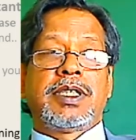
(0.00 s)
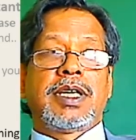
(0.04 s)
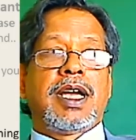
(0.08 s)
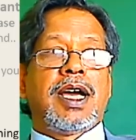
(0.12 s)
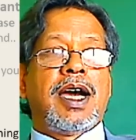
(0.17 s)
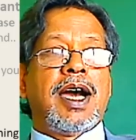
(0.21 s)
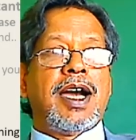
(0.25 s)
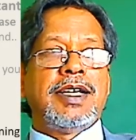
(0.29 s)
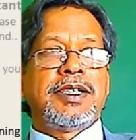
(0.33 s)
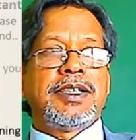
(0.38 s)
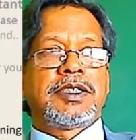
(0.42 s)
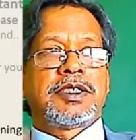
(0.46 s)

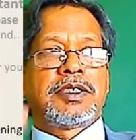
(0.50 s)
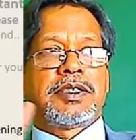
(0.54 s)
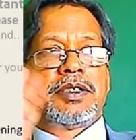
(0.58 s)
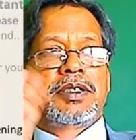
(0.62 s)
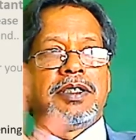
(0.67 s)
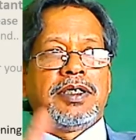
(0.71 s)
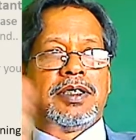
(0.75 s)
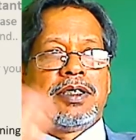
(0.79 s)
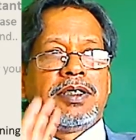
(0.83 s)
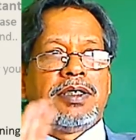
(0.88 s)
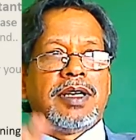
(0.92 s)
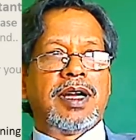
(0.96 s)
hi,
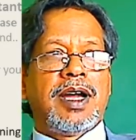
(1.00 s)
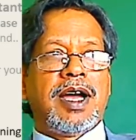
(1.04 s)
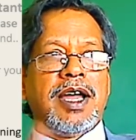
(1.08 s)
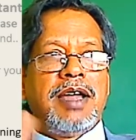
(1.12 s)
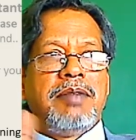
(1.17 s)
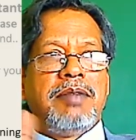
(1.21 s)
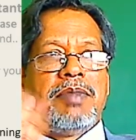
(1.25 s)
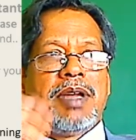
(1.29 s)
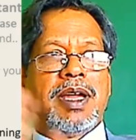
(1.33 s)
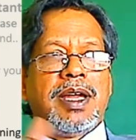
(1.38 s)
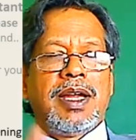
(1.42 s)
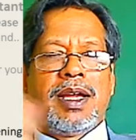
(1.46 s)
sir, hi,
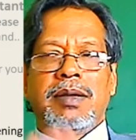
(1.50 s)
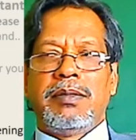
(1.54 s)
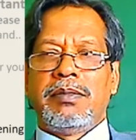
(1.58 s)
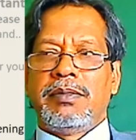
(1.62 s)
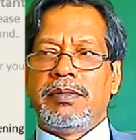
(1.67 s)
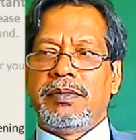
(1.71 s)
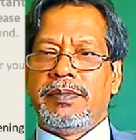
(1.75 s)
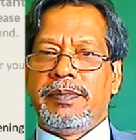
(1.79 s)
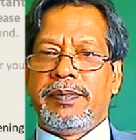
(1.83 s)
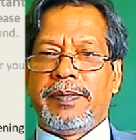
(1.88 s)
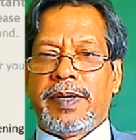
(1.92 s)
ma'am.